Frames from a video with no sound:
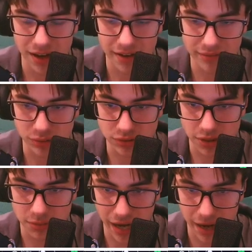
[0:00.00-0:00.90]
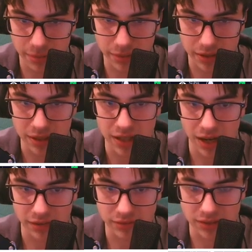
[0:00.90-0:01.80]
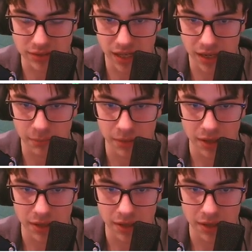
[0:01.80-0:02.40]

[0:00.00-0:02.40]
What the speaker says: Everyone's going to be happy after this game,